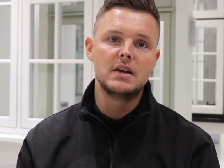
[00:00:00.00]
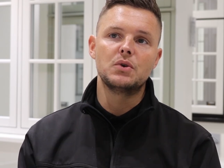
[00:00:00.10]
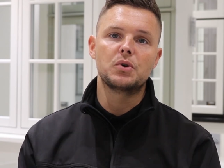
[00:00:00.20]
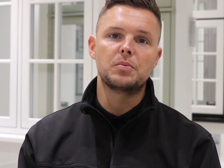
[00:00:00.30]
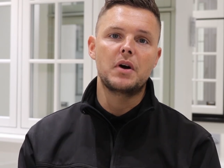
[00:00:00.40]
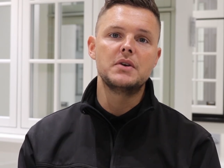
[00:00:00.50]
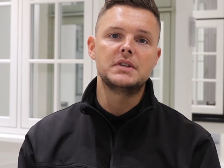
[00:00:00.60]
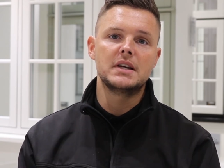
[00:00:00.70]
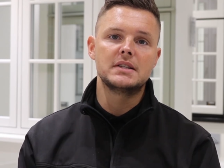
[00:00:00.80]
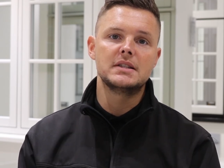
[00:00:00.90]
the order
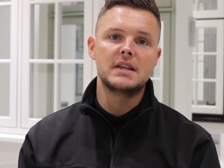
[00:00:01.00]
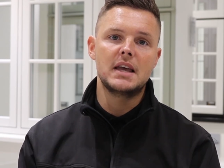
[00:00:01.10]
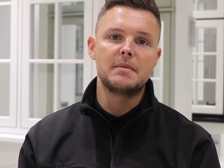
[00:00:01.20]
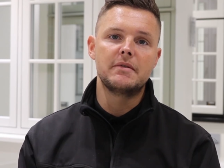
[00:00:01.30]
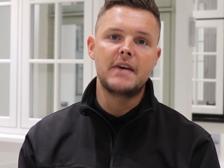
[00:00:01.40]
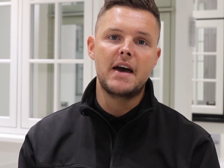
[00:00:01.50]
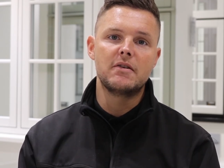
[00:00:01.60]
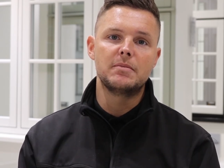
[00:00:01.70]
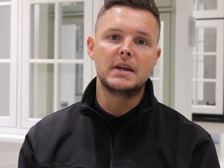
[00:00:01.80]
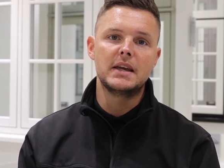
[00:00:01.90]
processing team
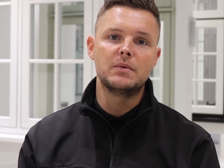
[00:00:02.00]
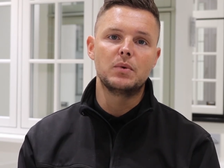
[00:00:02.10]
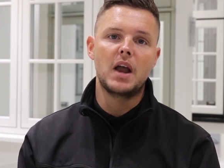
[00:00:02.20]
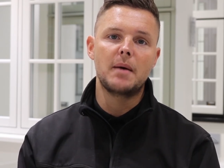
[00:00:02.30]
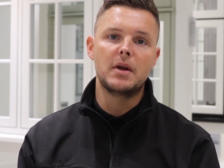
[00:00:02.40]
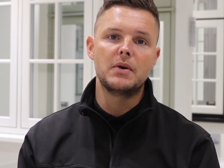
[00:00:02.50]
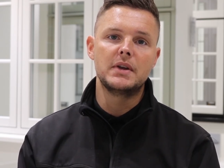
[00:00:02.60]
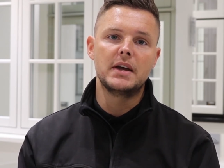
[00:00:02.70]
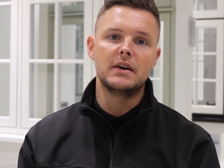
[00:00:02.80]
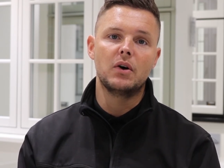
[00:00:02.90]
invariably will upload
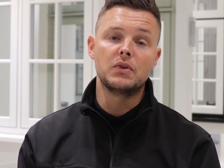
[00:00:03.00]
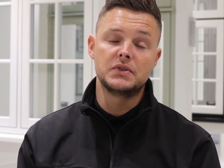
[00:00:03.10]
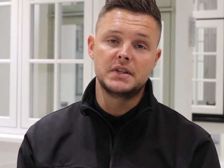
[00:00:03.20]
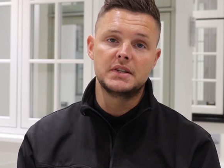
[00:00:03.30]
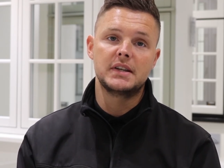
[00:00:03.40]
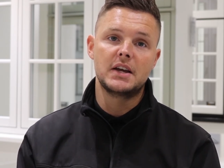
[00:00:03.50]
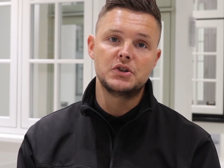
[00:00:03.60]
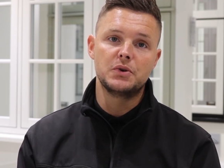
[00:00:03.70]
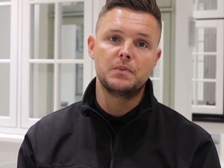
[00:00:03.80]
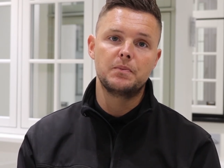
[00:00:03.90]
it onto the
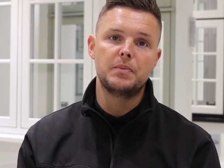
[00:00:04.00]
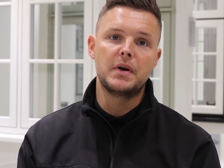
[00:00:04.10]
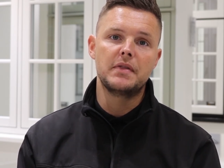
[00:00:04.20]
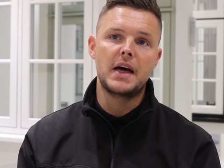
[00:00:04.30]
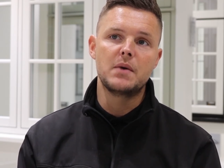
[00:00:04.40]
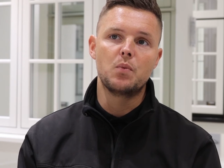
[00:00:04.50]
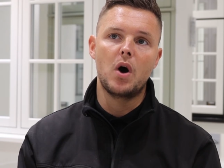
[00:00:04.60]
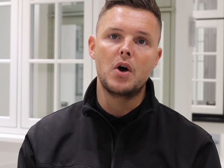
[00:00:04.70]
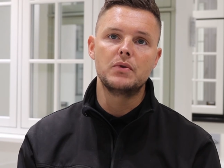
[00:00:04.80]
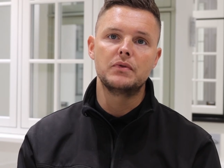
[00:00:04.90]
schedule, but they
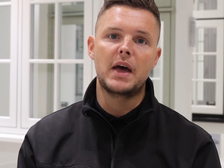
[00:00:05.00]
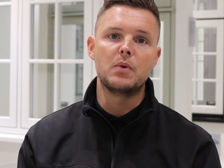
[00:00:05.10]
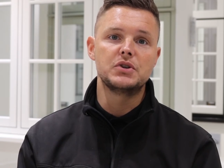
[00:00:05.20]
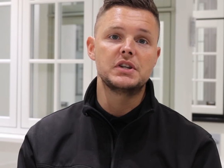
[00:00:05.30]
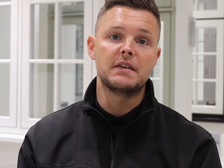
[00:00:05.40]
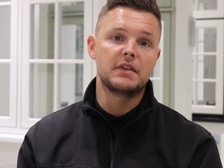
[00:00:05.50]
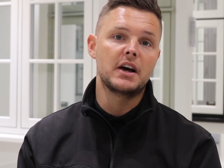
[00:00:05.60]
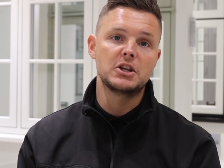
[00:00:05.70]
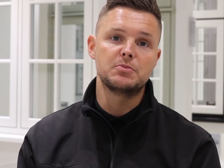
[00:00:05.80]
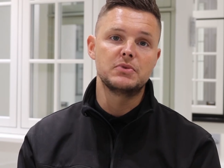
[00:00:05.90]
will just give the
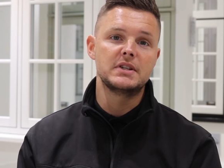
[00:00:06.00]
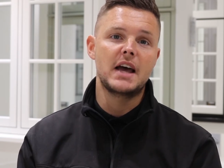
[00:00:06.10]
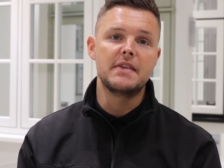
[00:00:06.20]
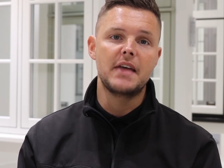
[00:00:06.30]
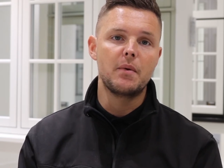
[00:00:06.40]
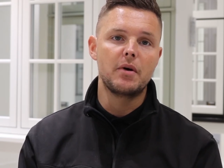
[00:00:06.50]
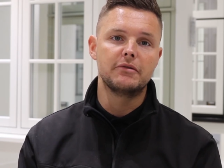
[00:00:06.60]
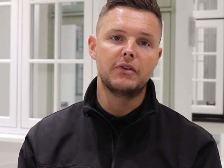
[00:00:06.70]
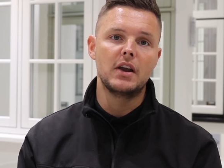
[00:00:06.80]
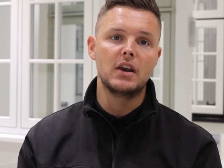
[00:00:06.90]
customer a date, they won't
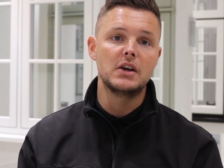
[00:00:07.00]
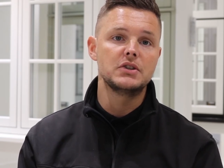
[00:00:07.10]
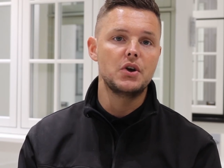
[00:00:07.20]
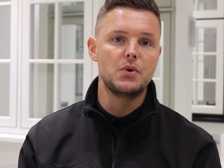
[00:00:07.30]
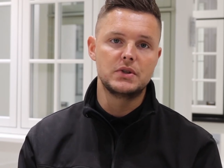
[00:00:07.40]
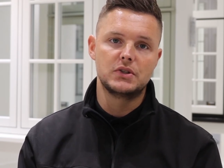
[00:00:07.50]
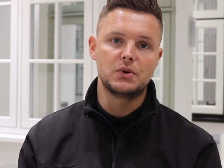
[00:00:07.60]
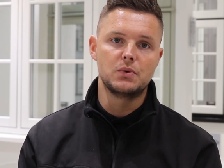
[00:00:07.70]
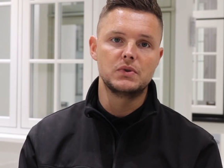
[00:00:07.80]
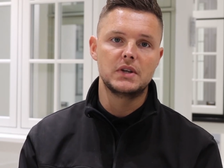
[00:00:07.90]
finalise who
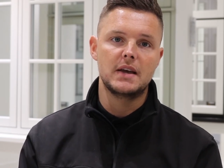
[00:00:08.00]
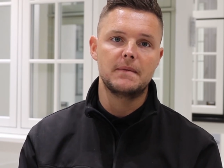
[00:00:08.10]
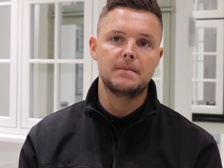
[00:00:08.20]
installs it